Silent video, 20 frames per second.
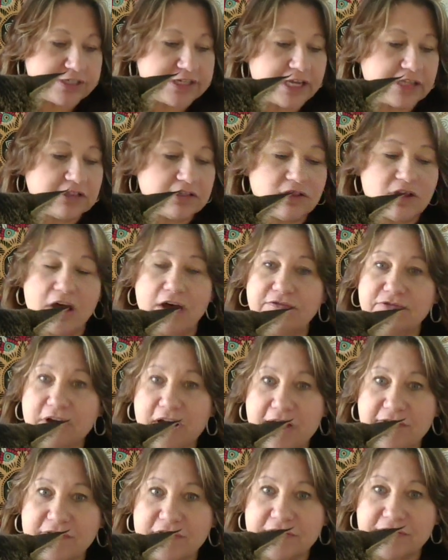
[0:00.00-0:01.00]
Take the law of
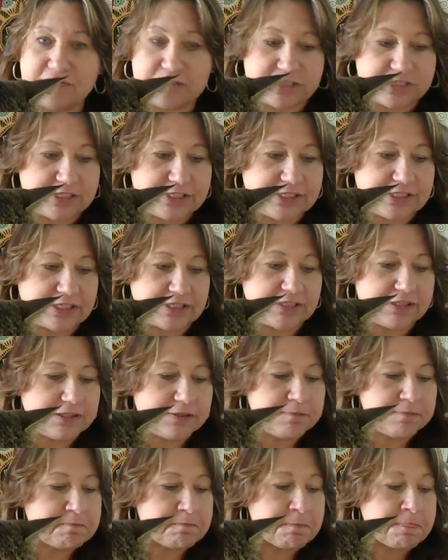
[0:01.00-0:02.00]
gravity, for
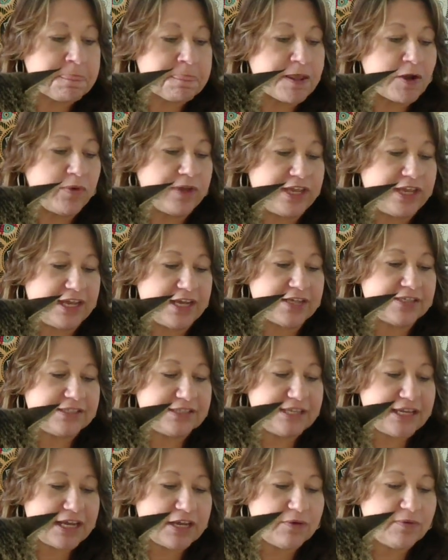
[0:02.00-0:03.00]
instance. We can't
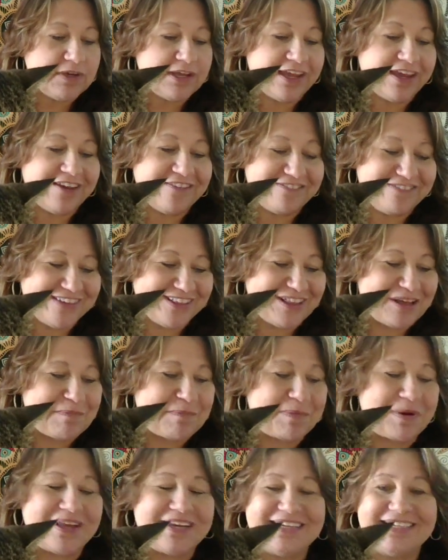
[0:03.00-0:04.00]
see it, we can't feel
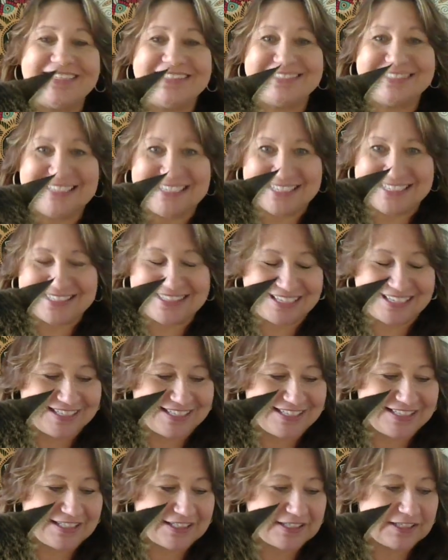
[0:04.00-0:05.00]
it, but it
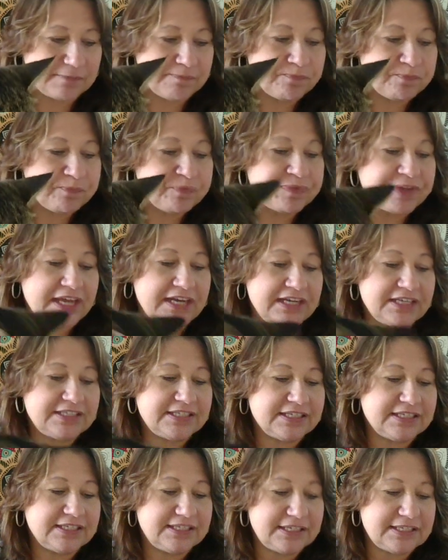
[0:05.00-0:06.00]
exists. And its
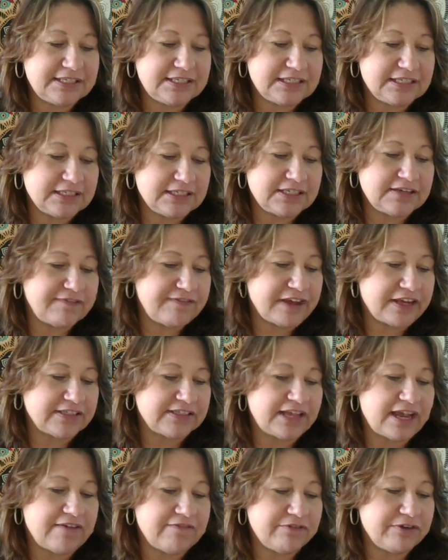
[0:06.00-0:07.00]
existence
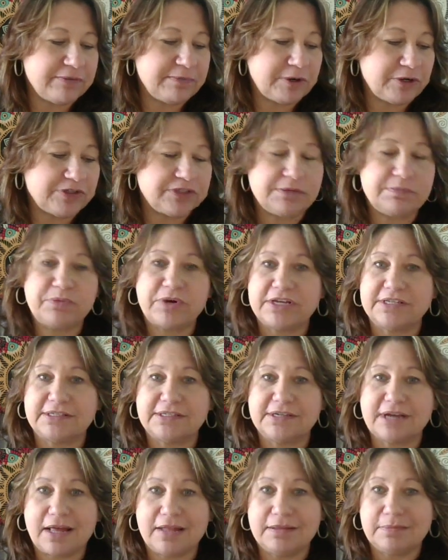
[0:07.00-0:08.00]
affects every person
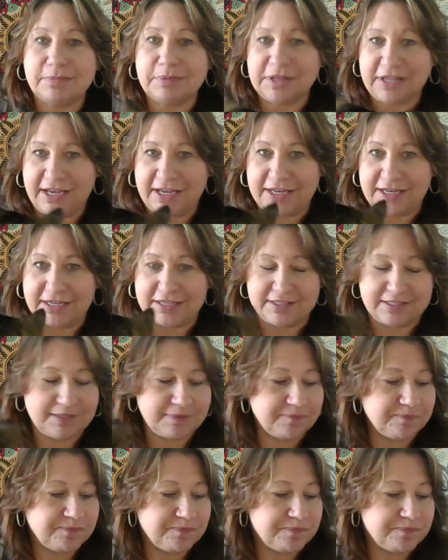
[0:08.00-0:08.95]
present on the planet.